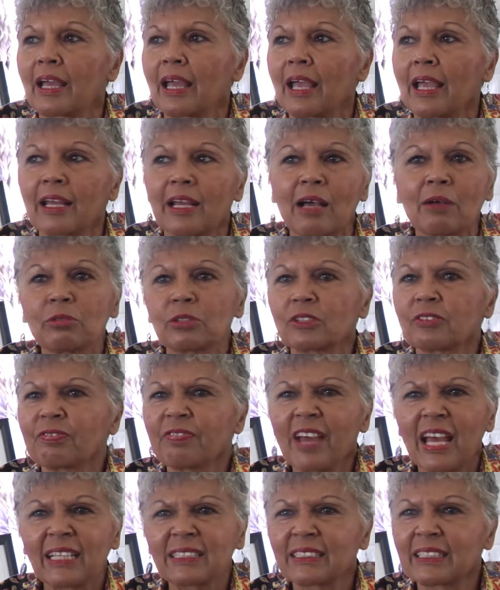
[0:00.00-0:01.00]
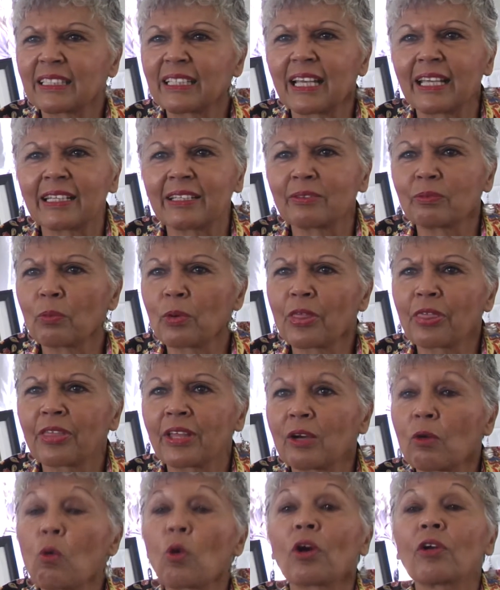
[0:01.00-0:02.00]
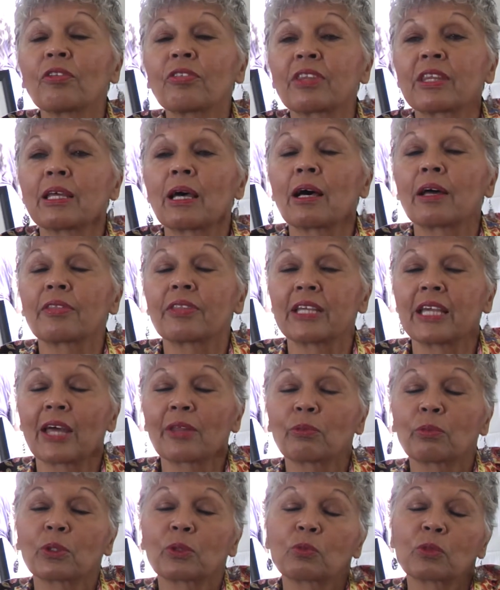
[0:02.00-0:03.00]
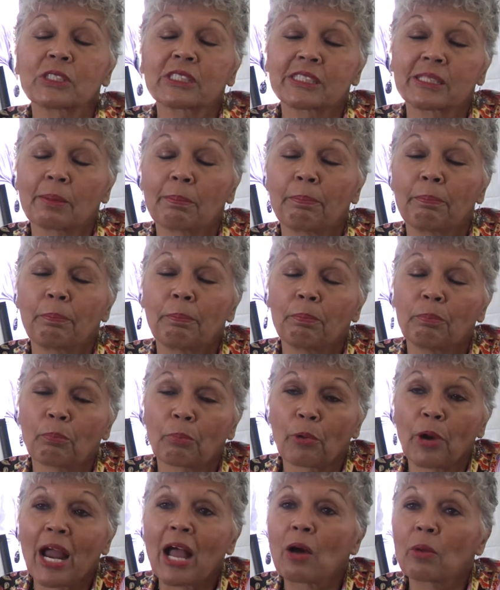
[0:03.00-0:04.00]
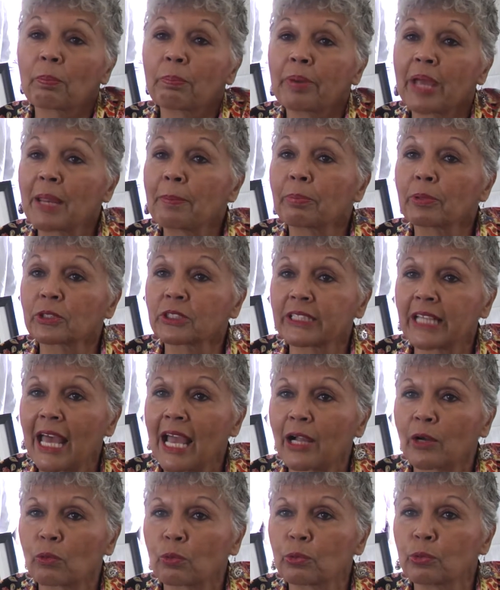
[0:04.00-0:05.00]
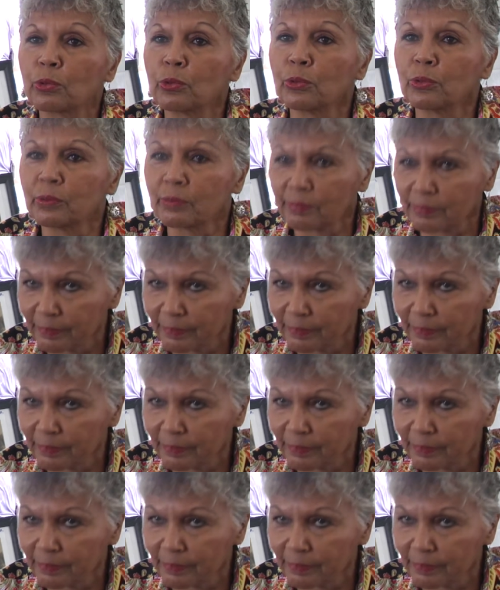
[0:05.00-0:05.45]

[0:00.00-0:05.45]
And I was fascinated with that. Or the other one was the brown paper sack rule.